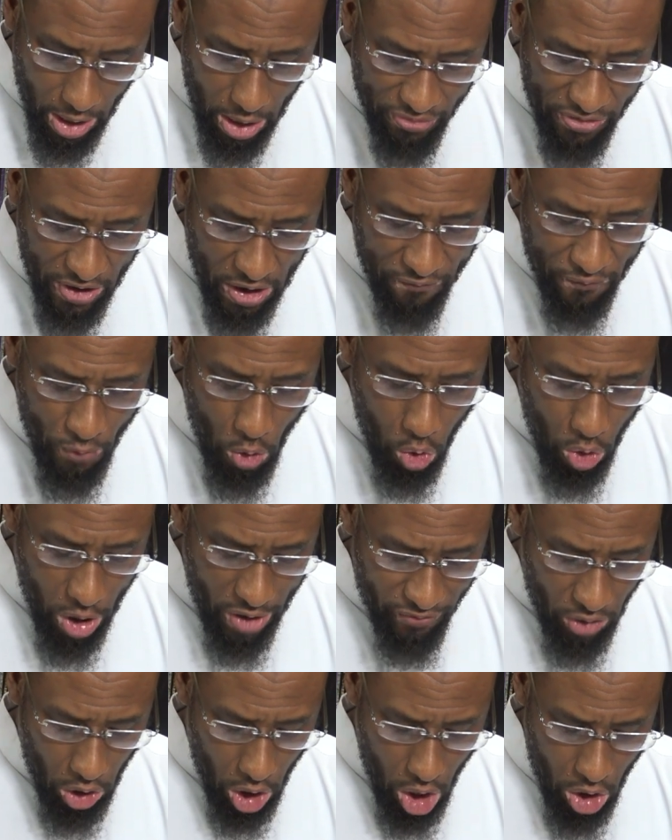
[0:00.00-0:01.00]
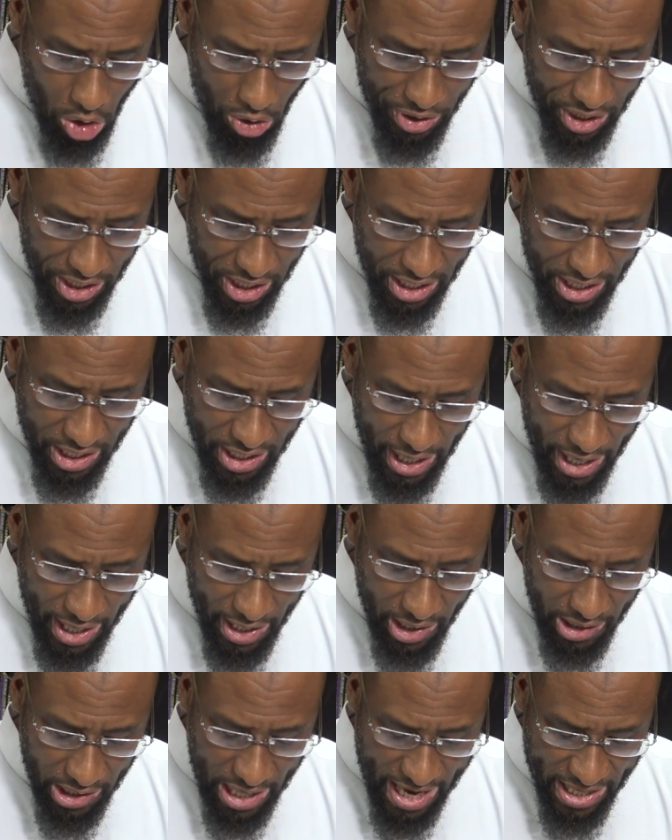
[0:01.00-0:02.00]
therefore, whoever heard it and it
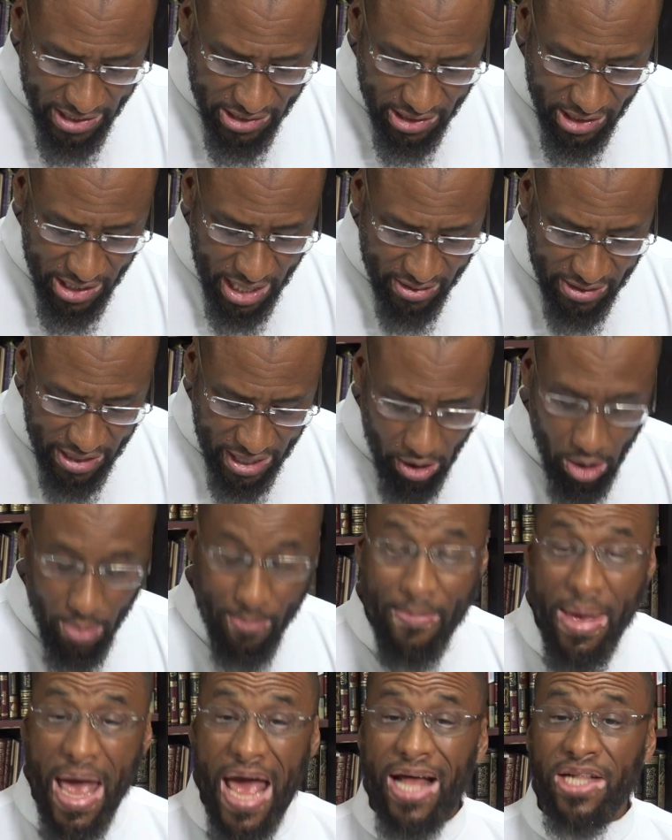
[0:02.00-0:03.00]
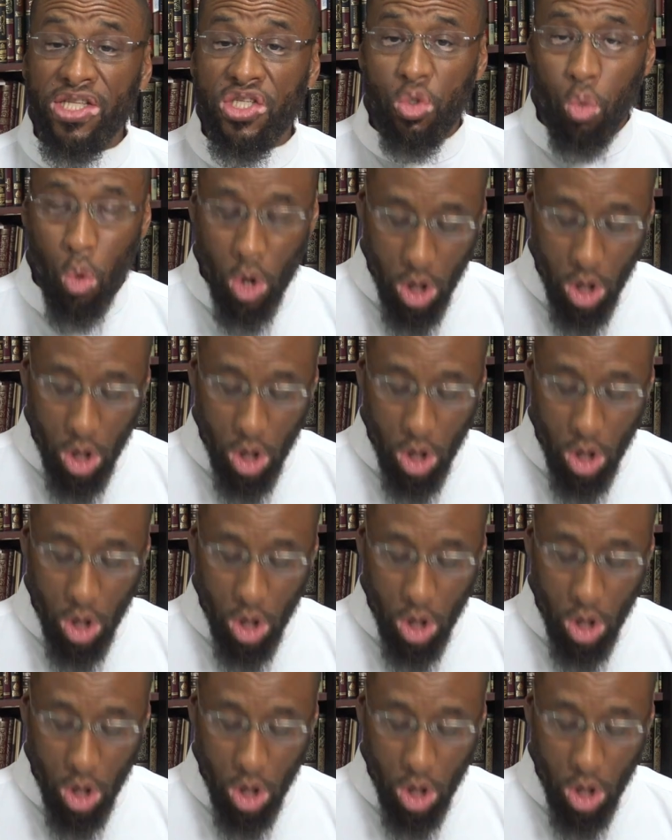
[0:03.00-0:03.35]
alleged that they are man's